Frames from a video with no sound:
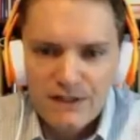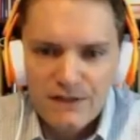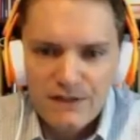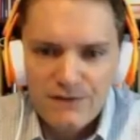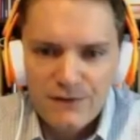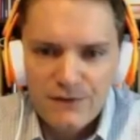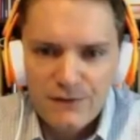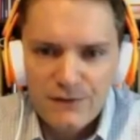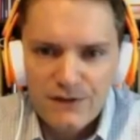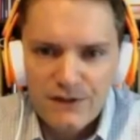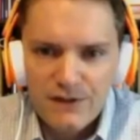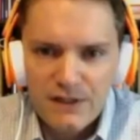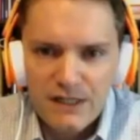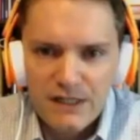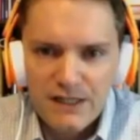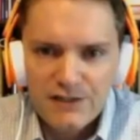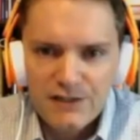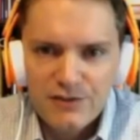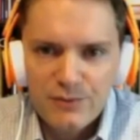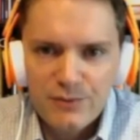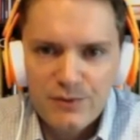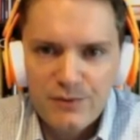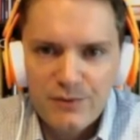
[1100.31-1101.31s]
If you think I
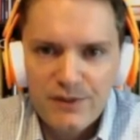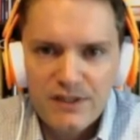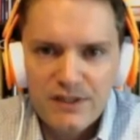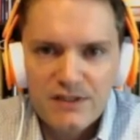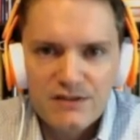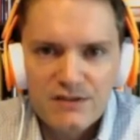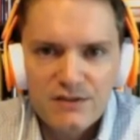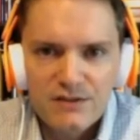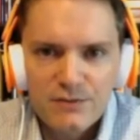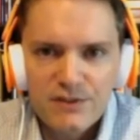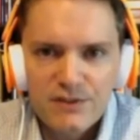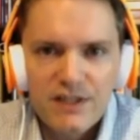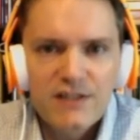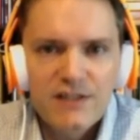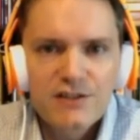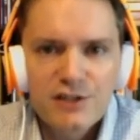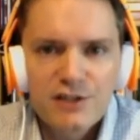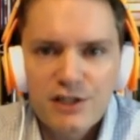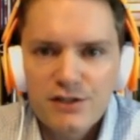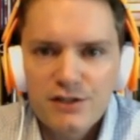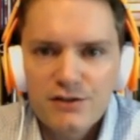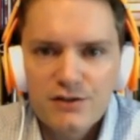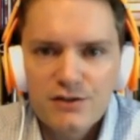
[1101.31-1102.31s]
should be making some deck
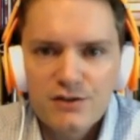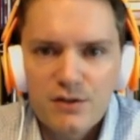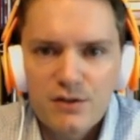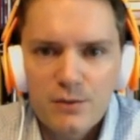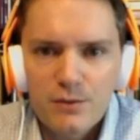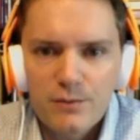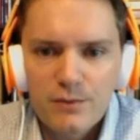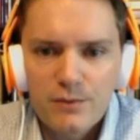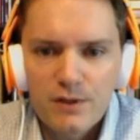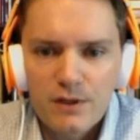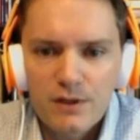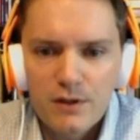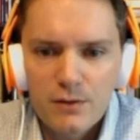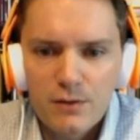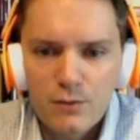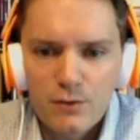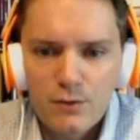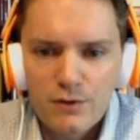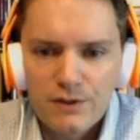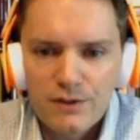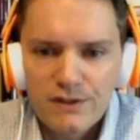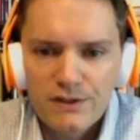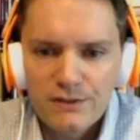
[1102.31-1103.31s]
changes, I'm
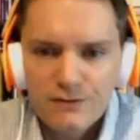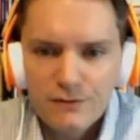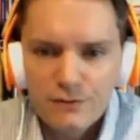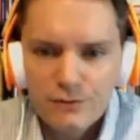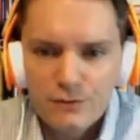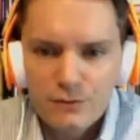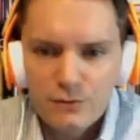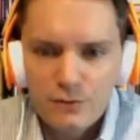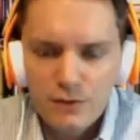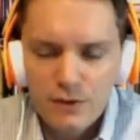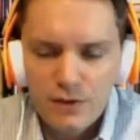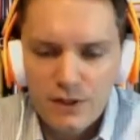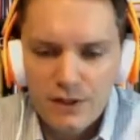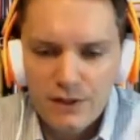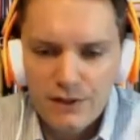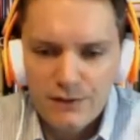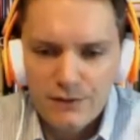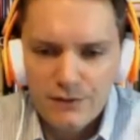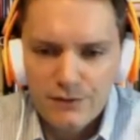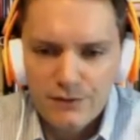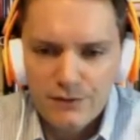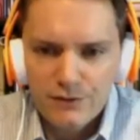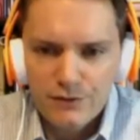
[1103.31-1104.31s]
willing to
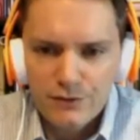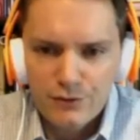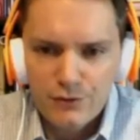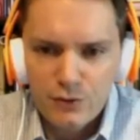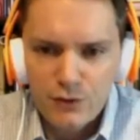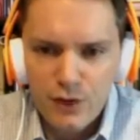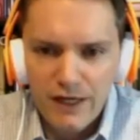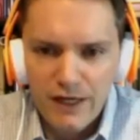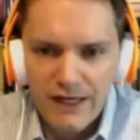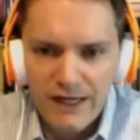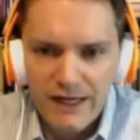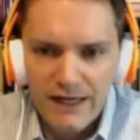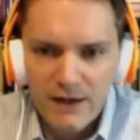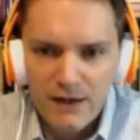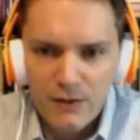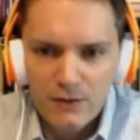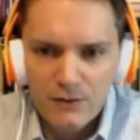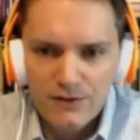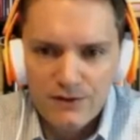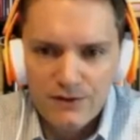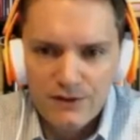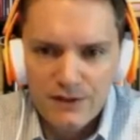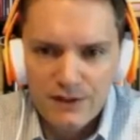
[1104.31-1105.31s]
try it
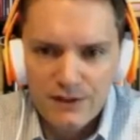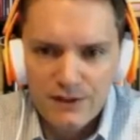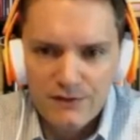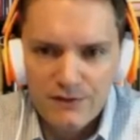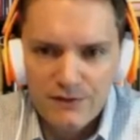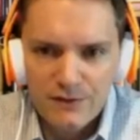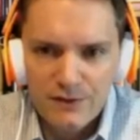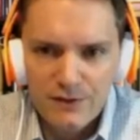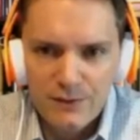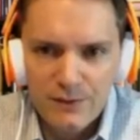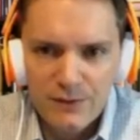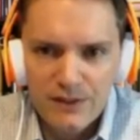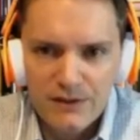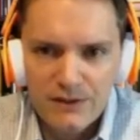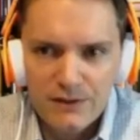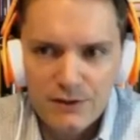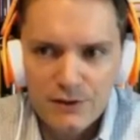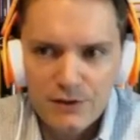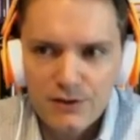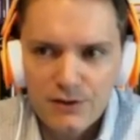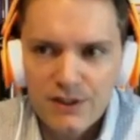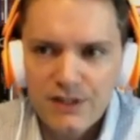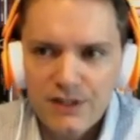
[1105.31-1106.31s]
out if you can make a
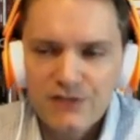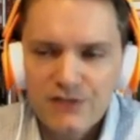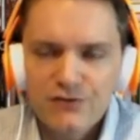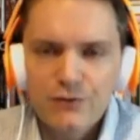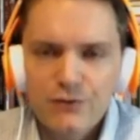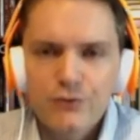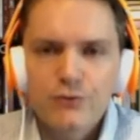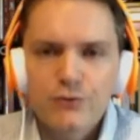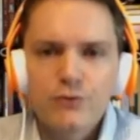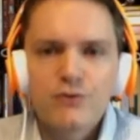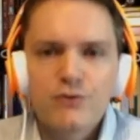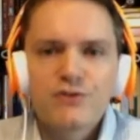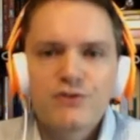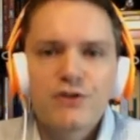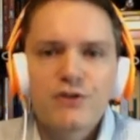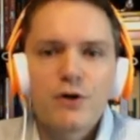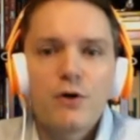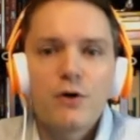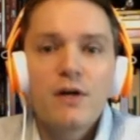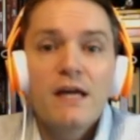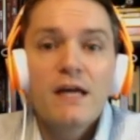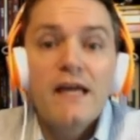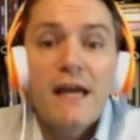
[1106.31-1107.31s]
good case for doing
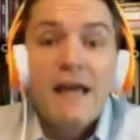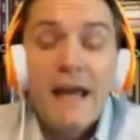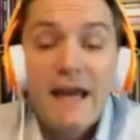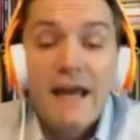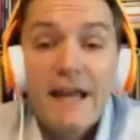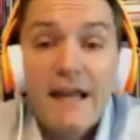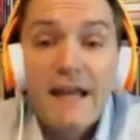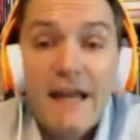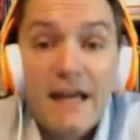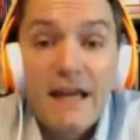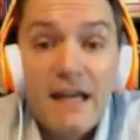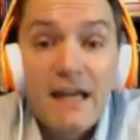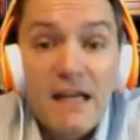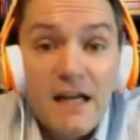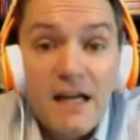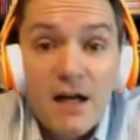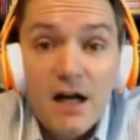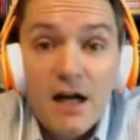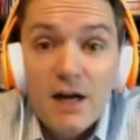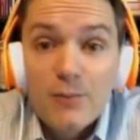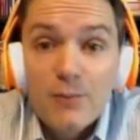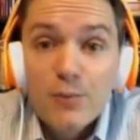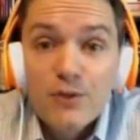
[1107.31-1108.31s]
so. And hey,
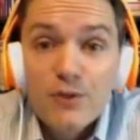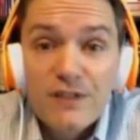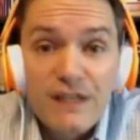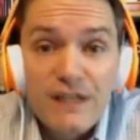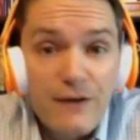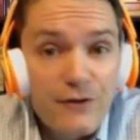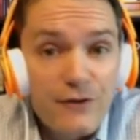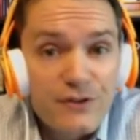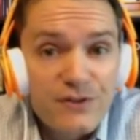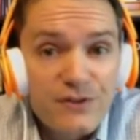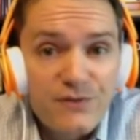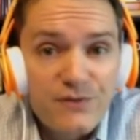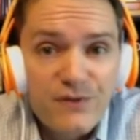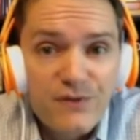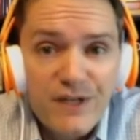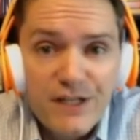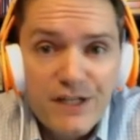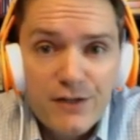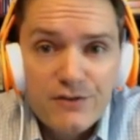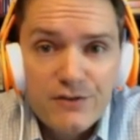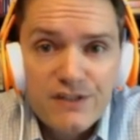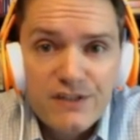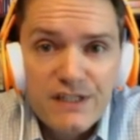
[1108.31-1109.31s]
put together some
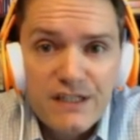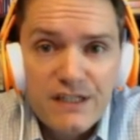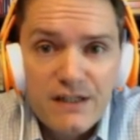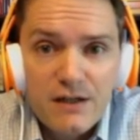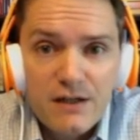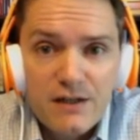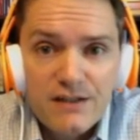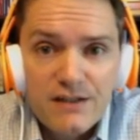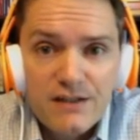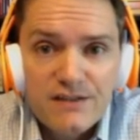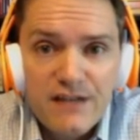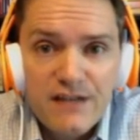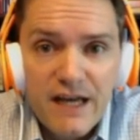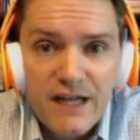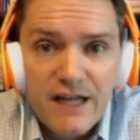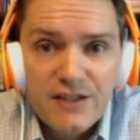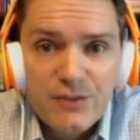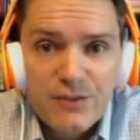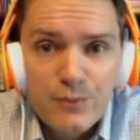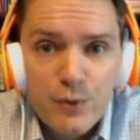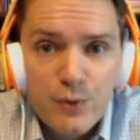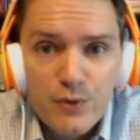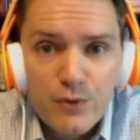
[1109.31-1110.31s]
videos, get in on this
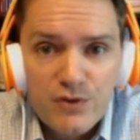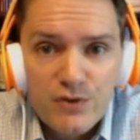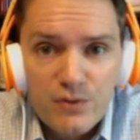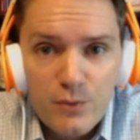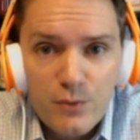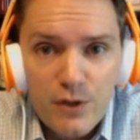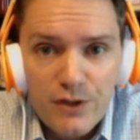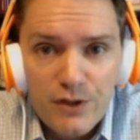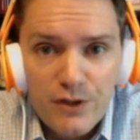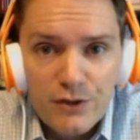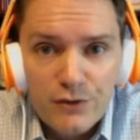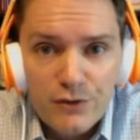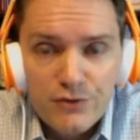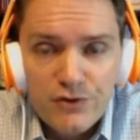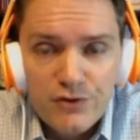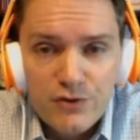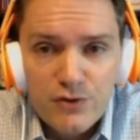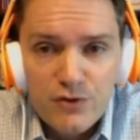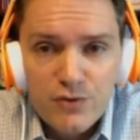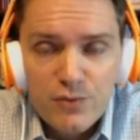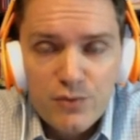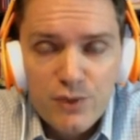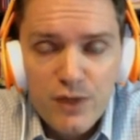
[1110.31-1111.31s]
action, post them on
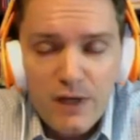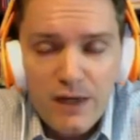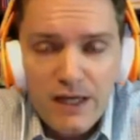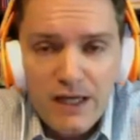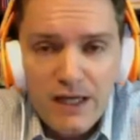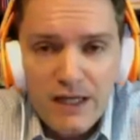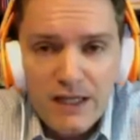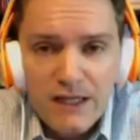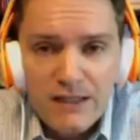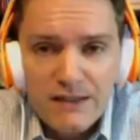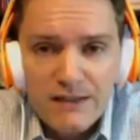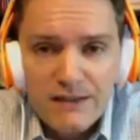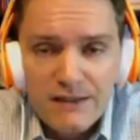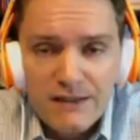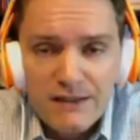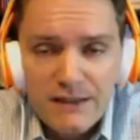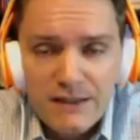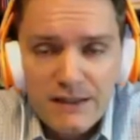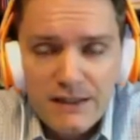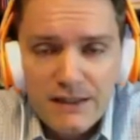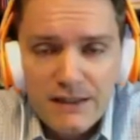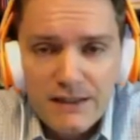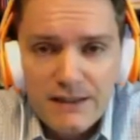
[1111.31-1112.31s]
YouTube, and
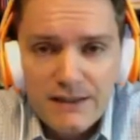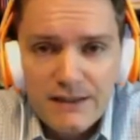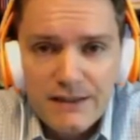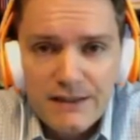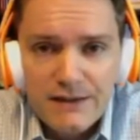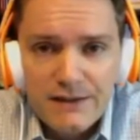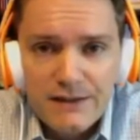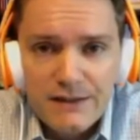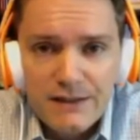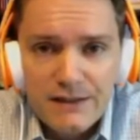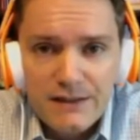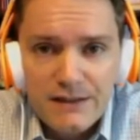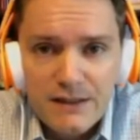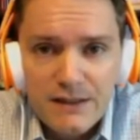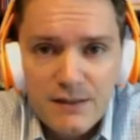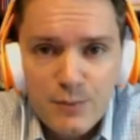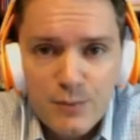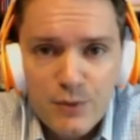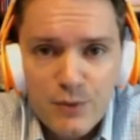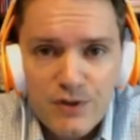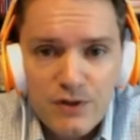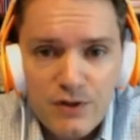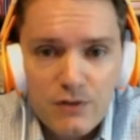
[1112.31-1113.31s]
then
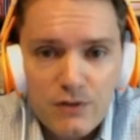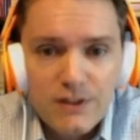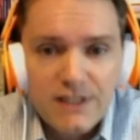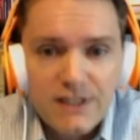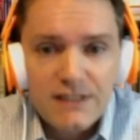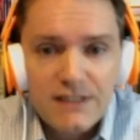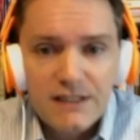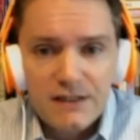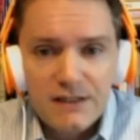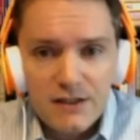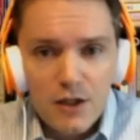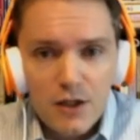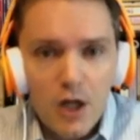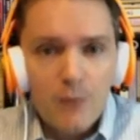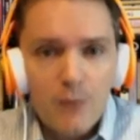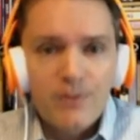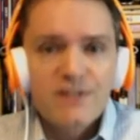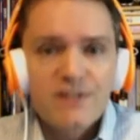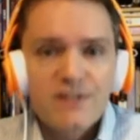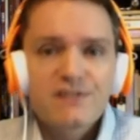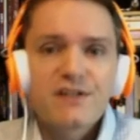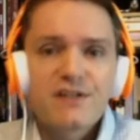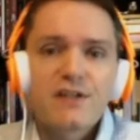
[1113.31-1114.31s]
put the link in the
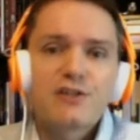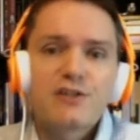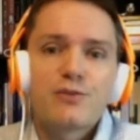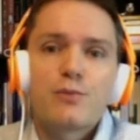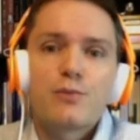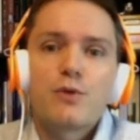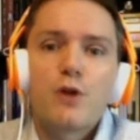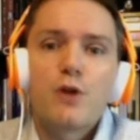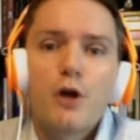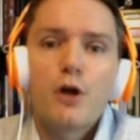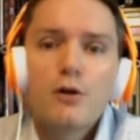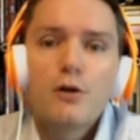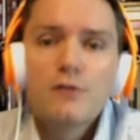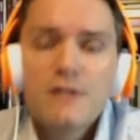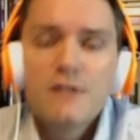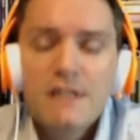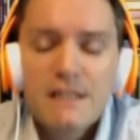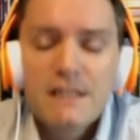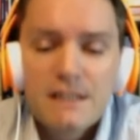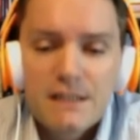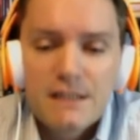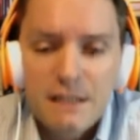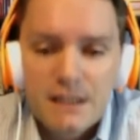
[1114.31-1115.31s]
comments section below.
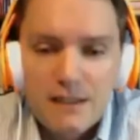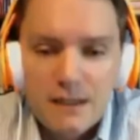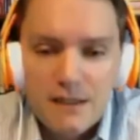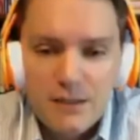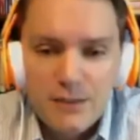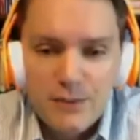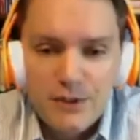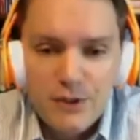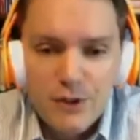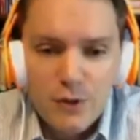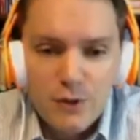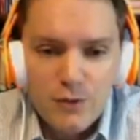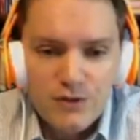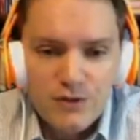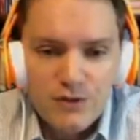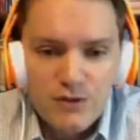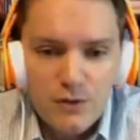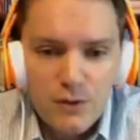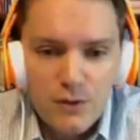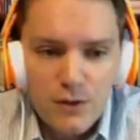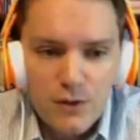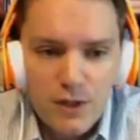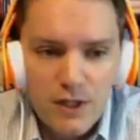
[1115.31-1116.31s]
Let me know what's
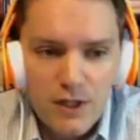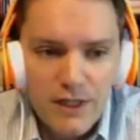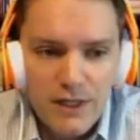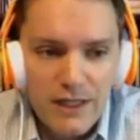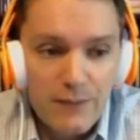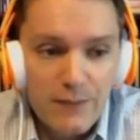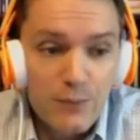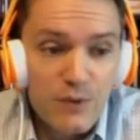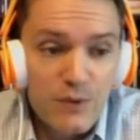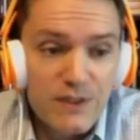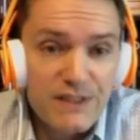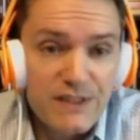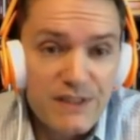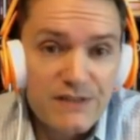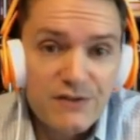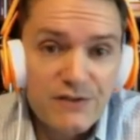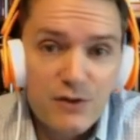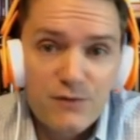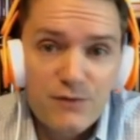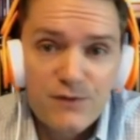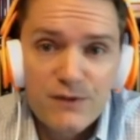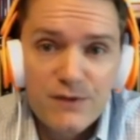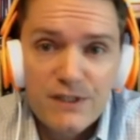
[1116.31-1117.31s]
going on, and please
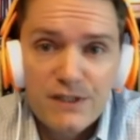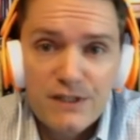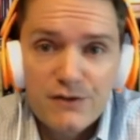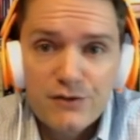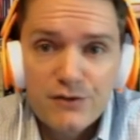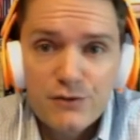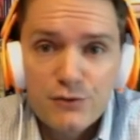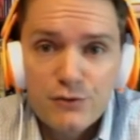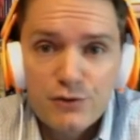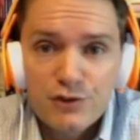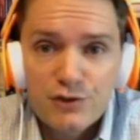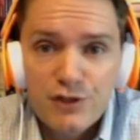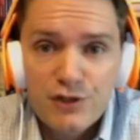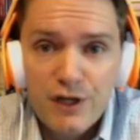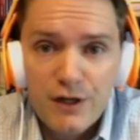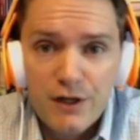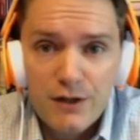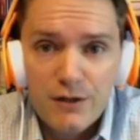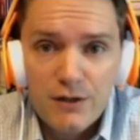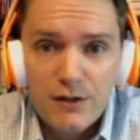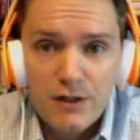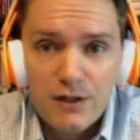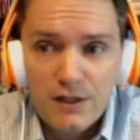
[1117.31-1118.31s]
don't forget to
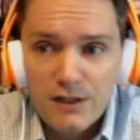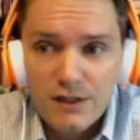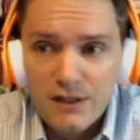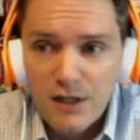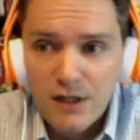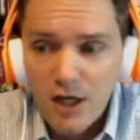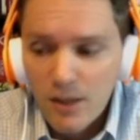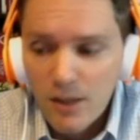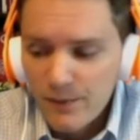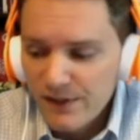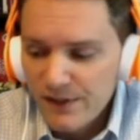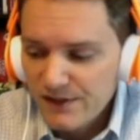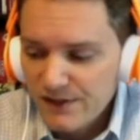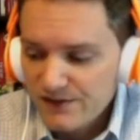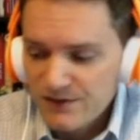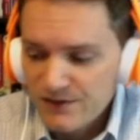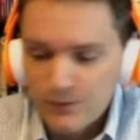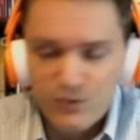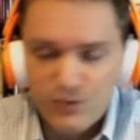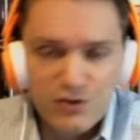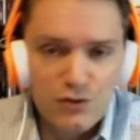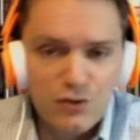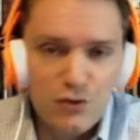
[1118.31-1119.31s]
share, comment,
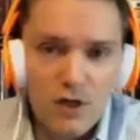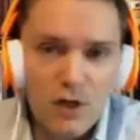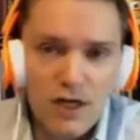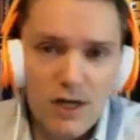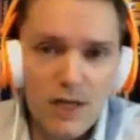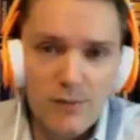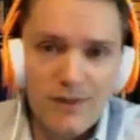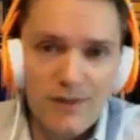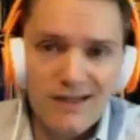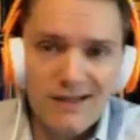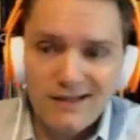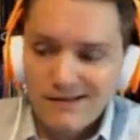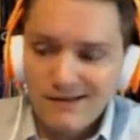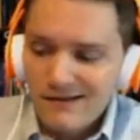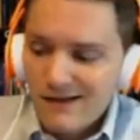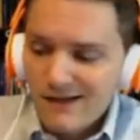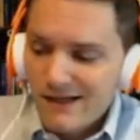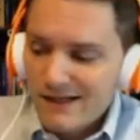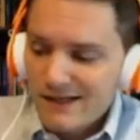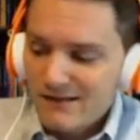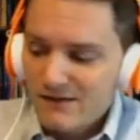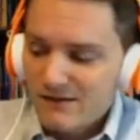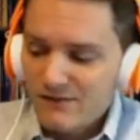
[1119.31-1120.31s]
subscribe, and
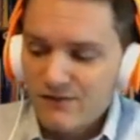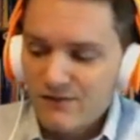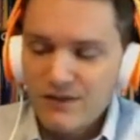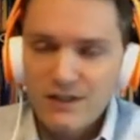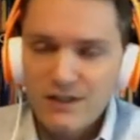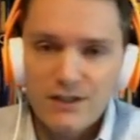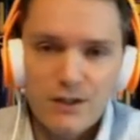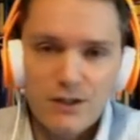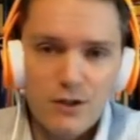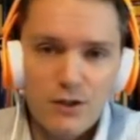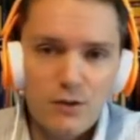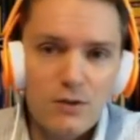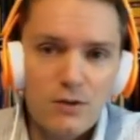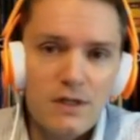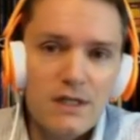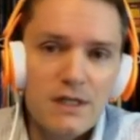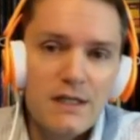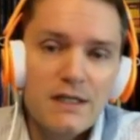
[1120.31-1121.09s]
like the video.